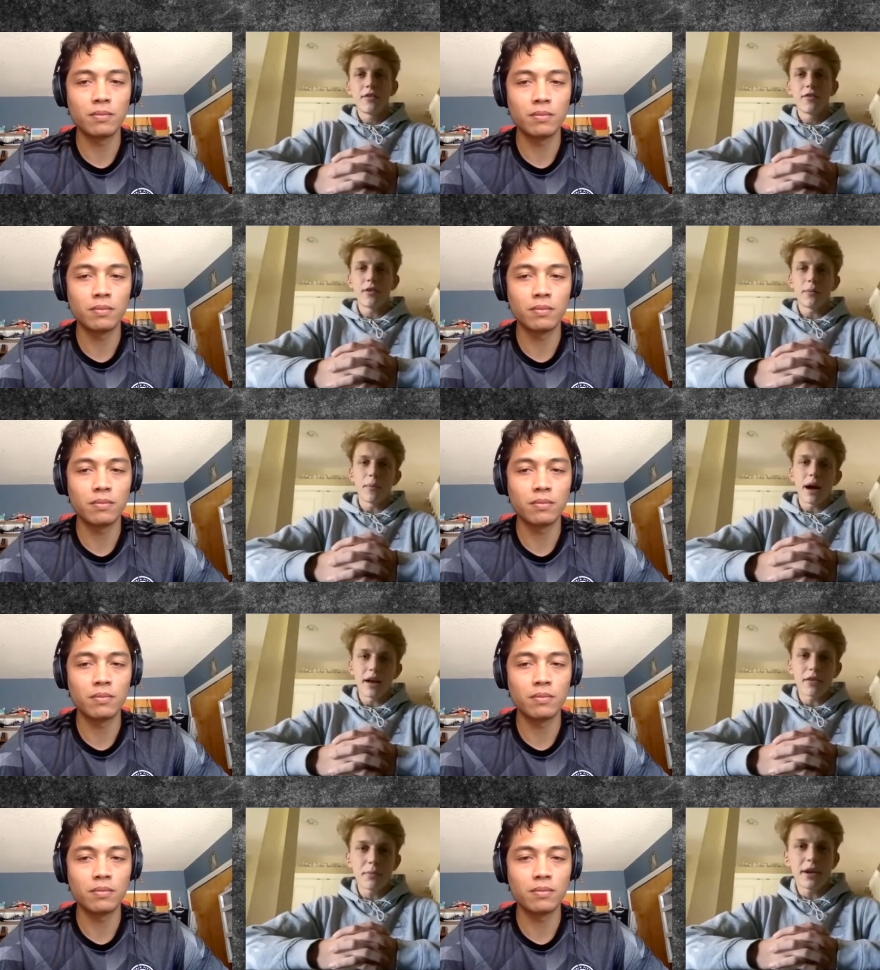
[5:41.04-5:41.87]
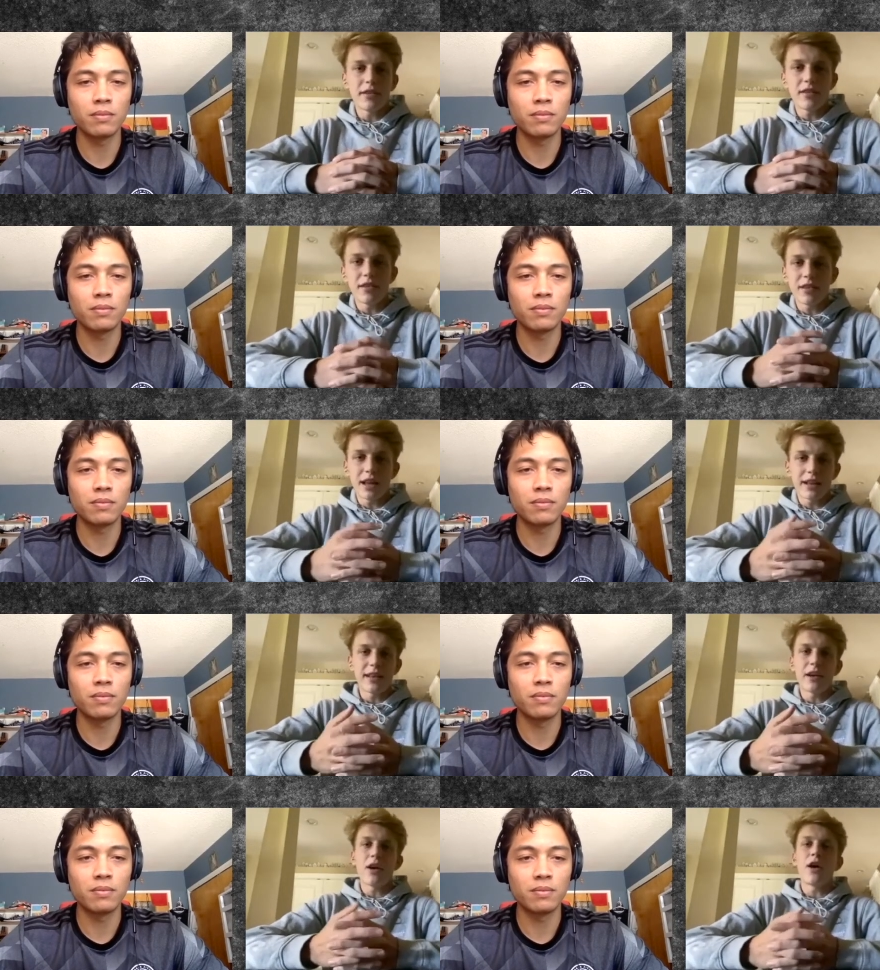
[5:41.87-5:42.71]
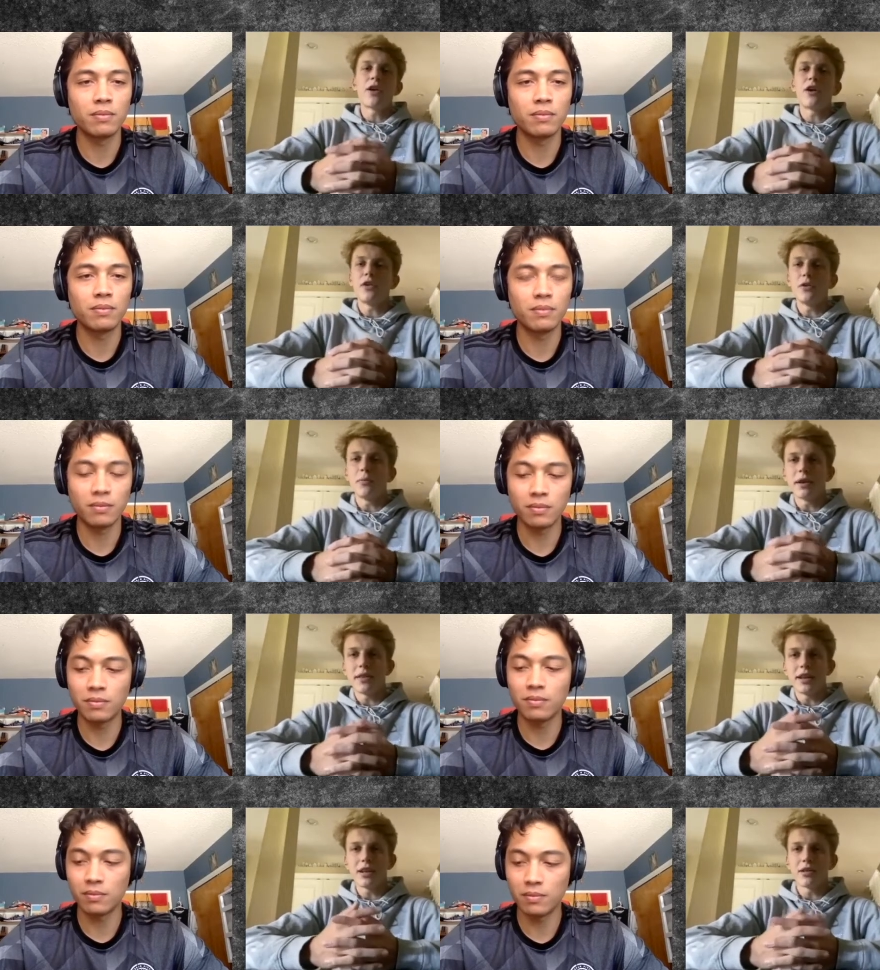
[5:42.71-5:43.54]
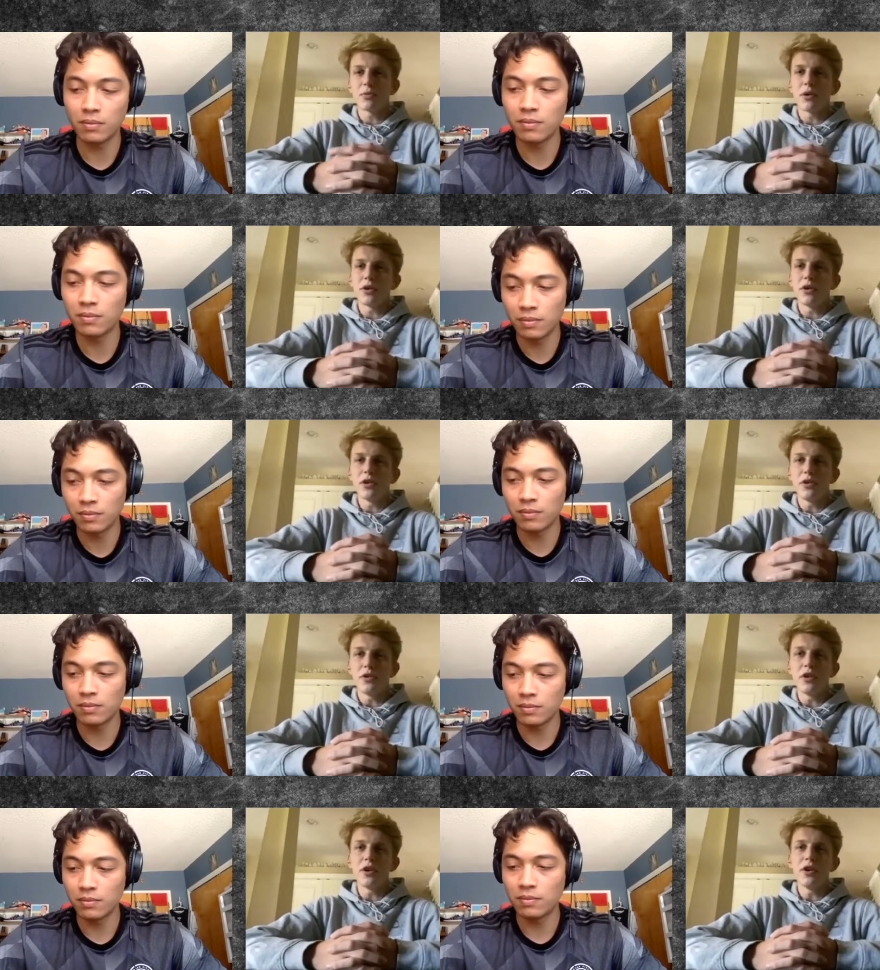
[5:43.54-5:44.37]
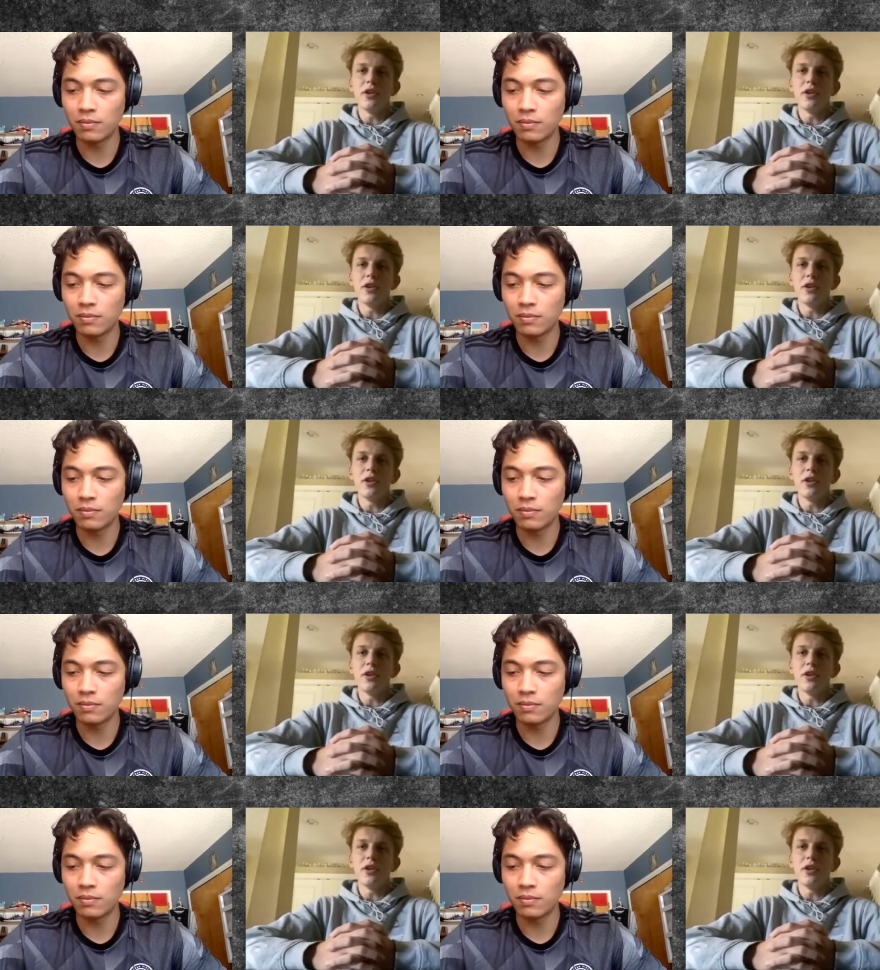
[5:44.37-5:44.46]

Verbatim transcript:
Speaker 1: from my experiences, like they're hard on you, but they just want you to do good.